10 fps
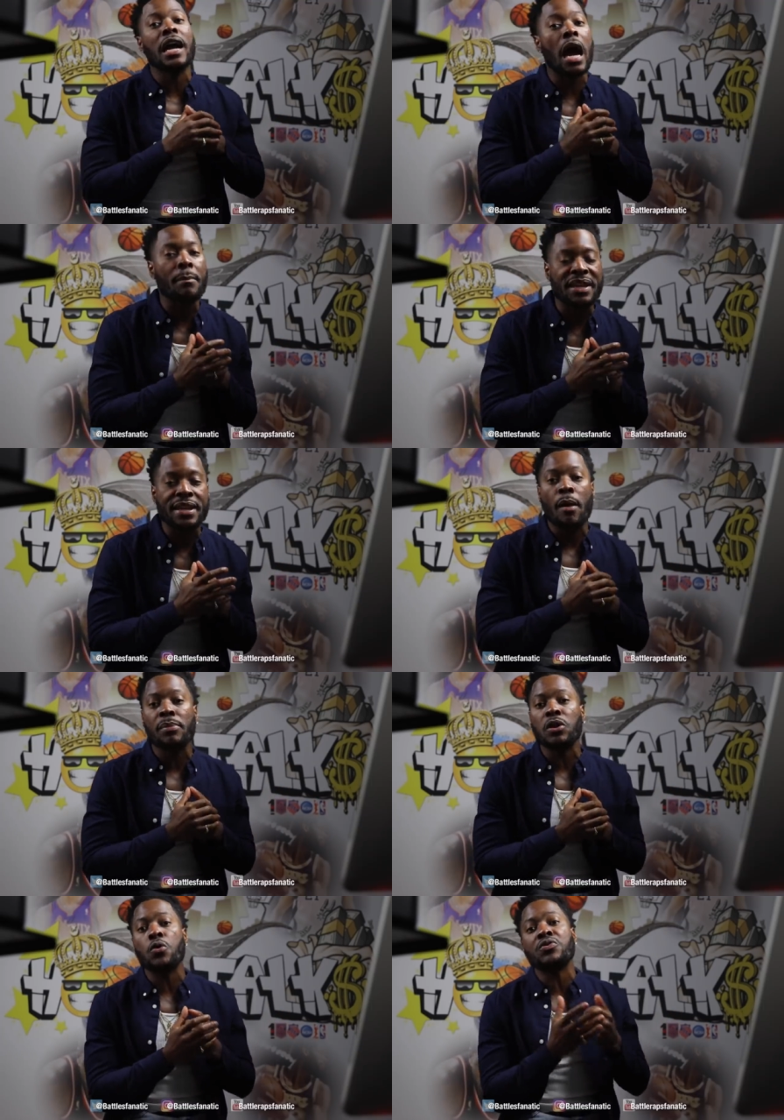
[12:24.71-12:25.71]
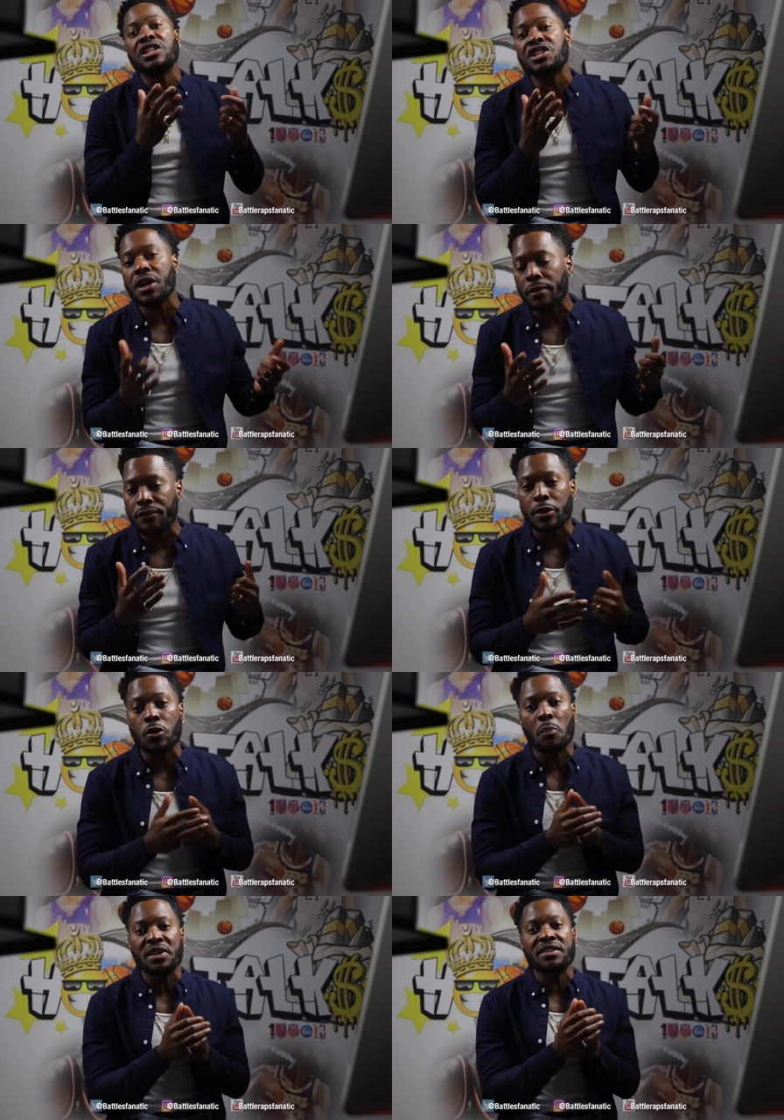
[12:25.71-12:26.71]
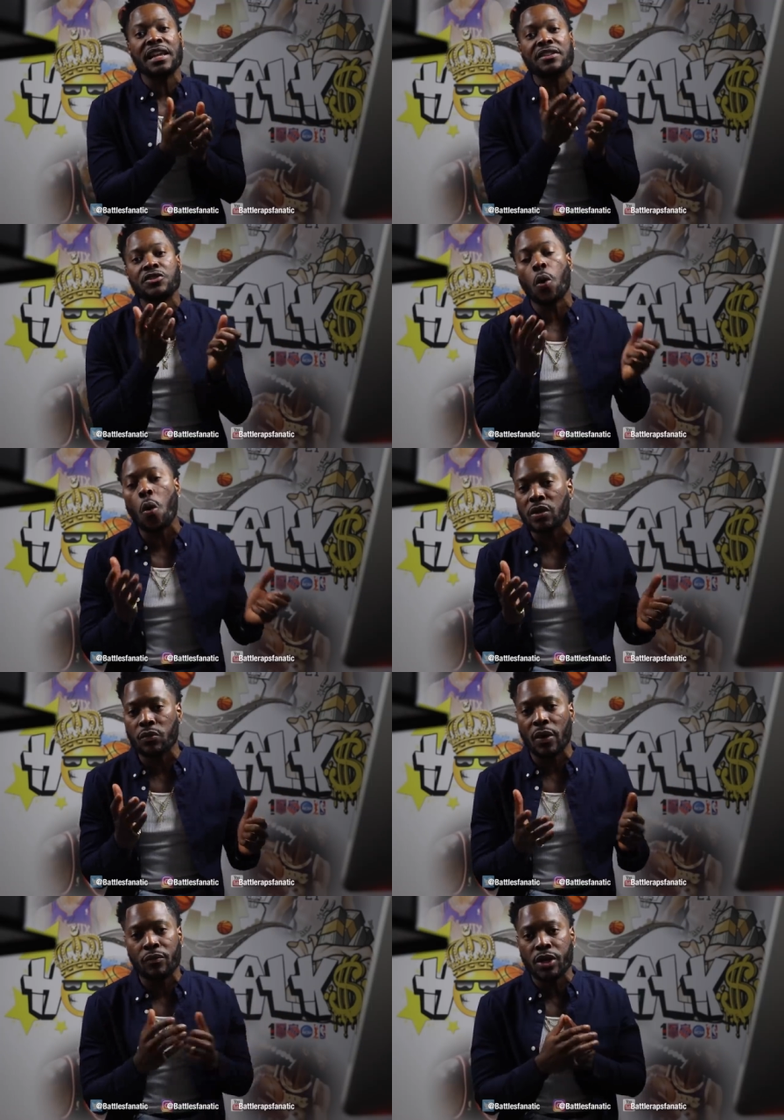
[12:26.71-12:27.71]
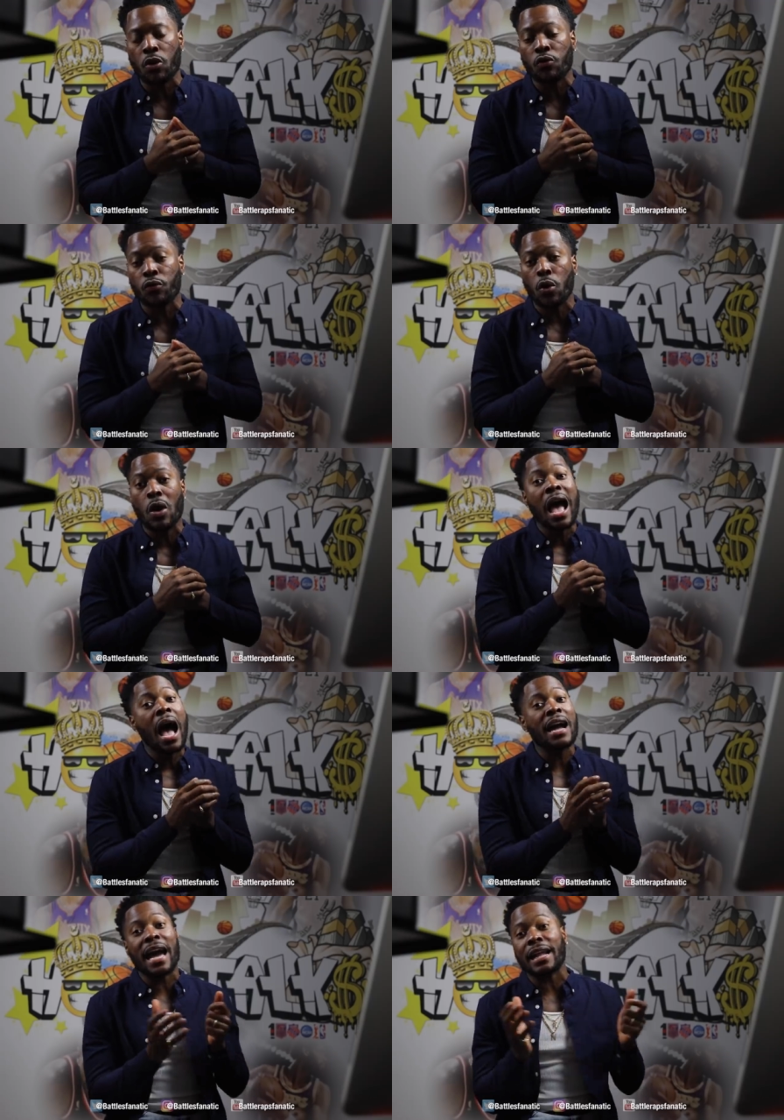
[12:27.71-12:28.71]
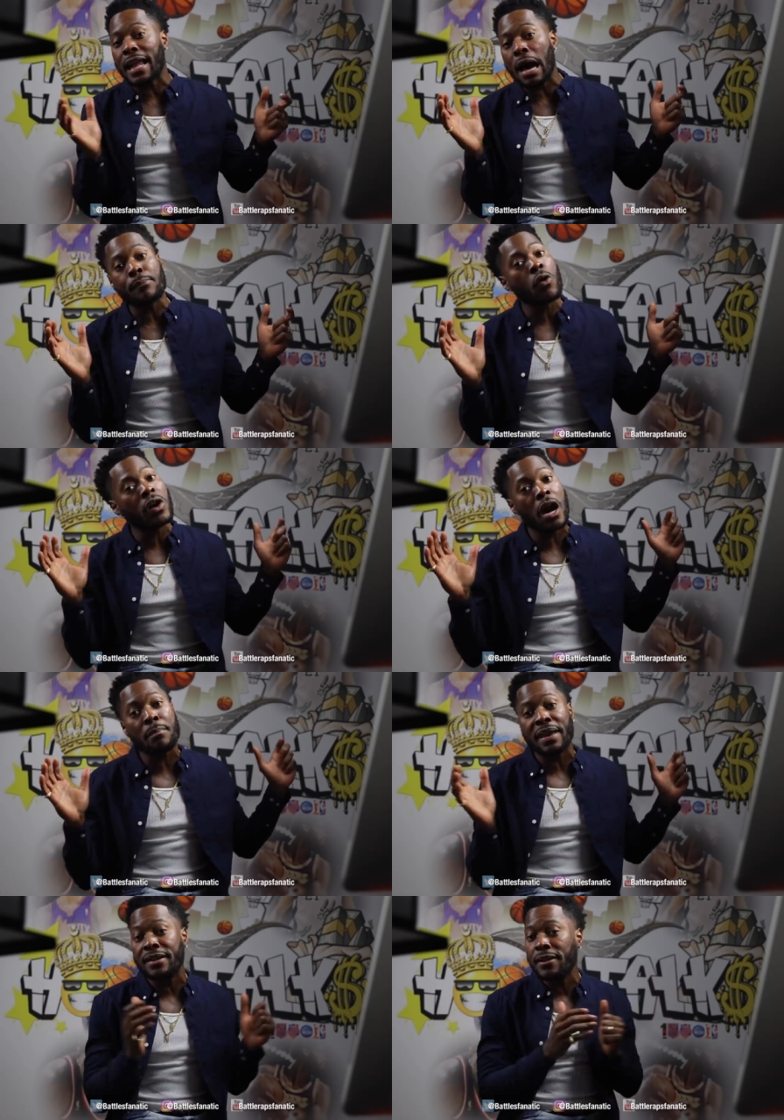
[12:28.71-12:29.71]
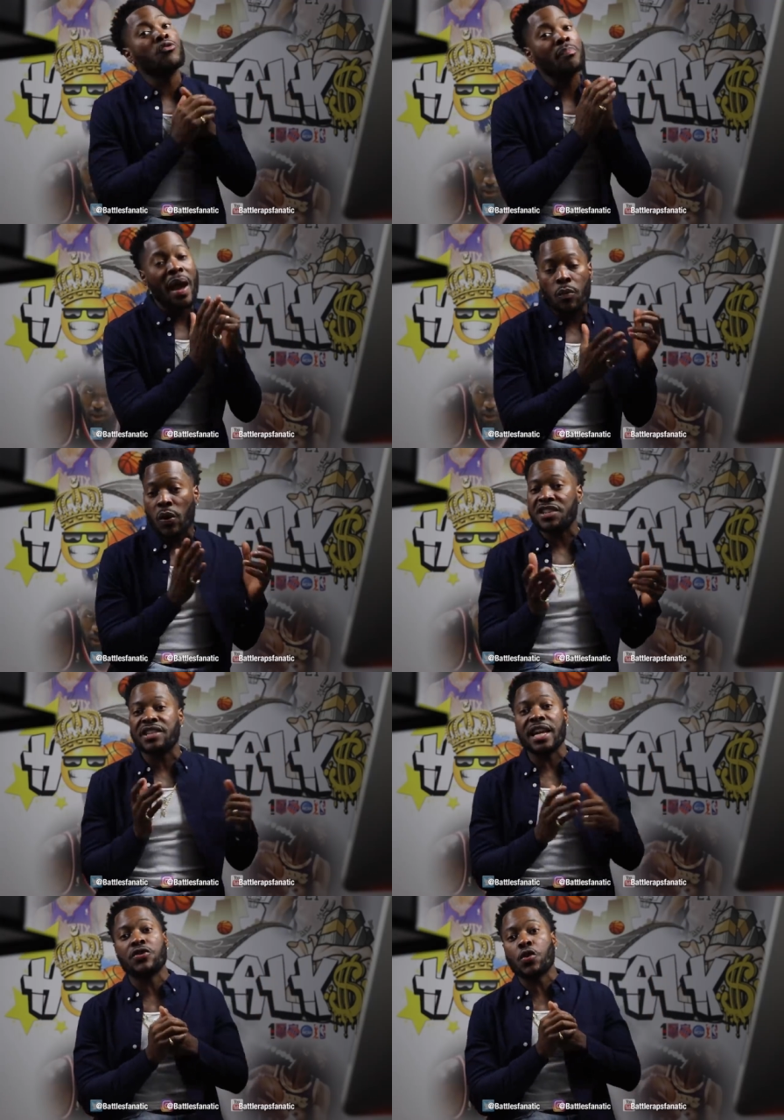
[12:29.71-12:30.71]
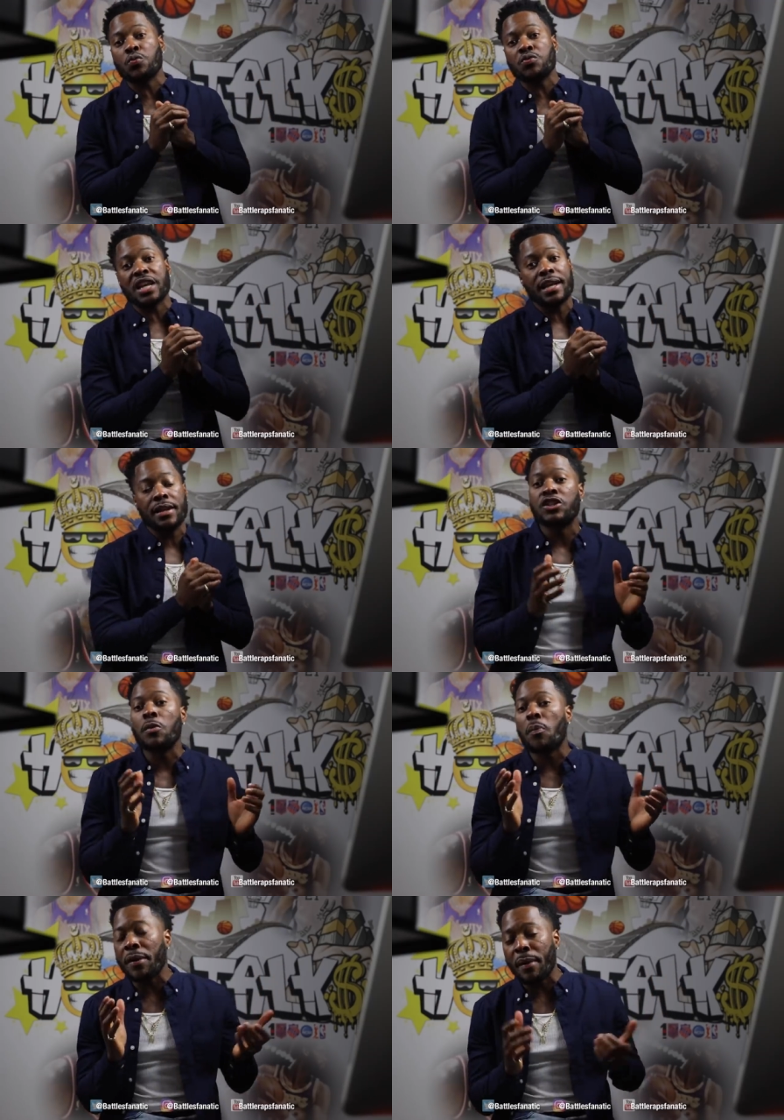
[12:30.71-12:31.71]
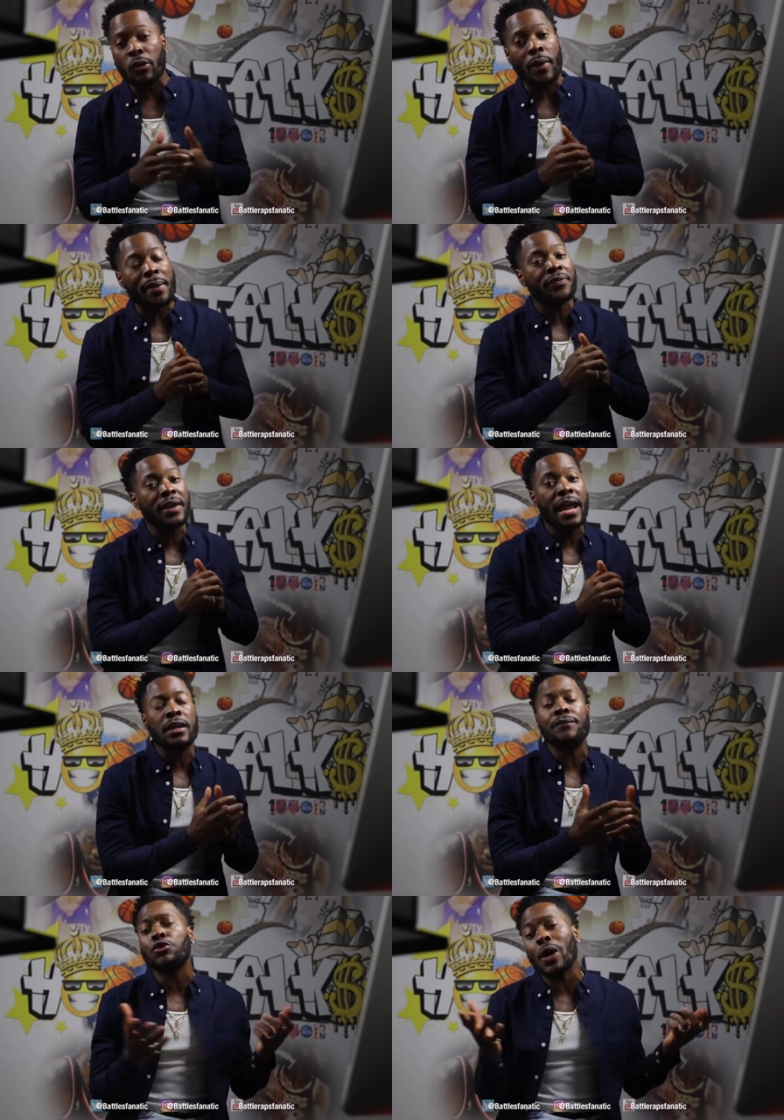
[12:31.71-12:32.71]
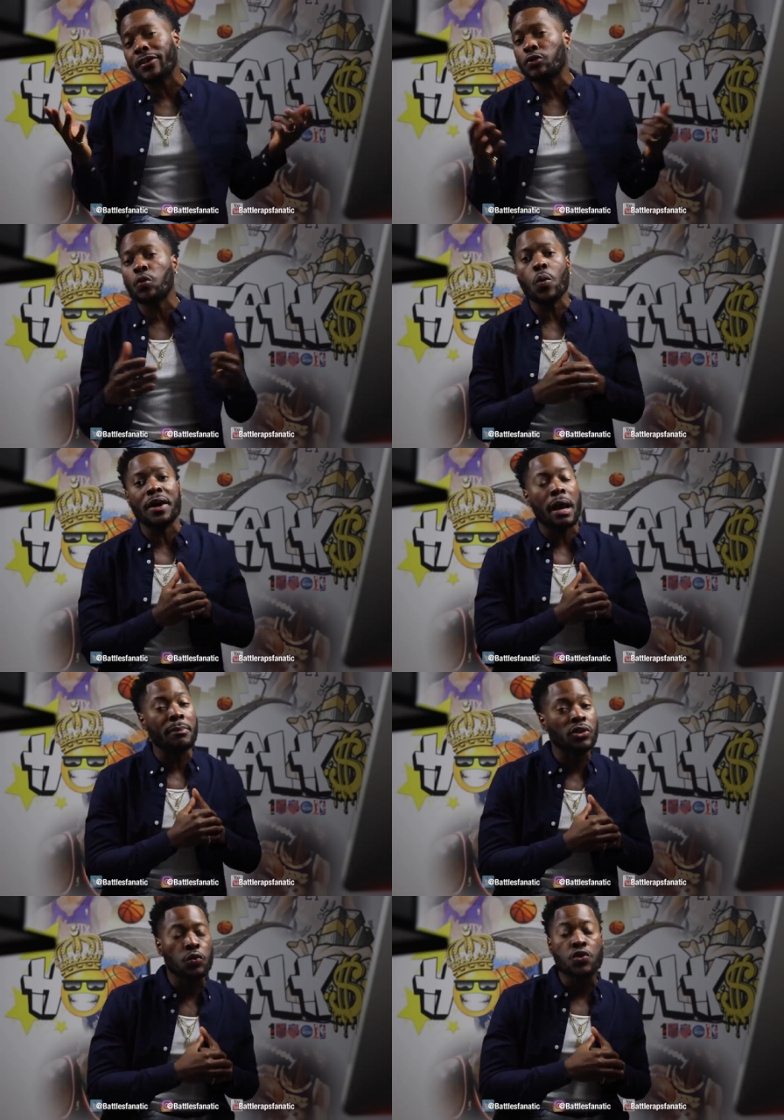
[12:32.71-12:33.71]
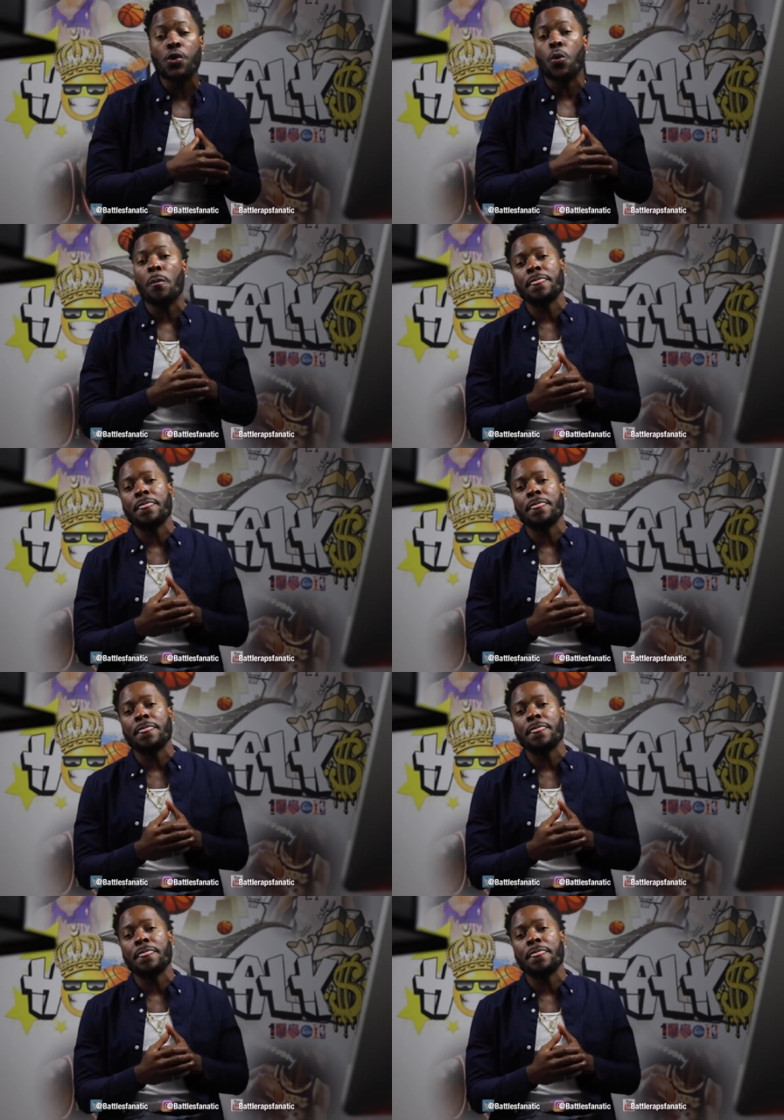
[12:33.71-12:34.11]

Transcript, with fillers: Comment down below, then share the video because that's the only way we're gonna grow. I got a lot more coming. You might wanna stay tuned in. It's your boy Battle Raps Fanatic. If you try to do one, I'ma do two.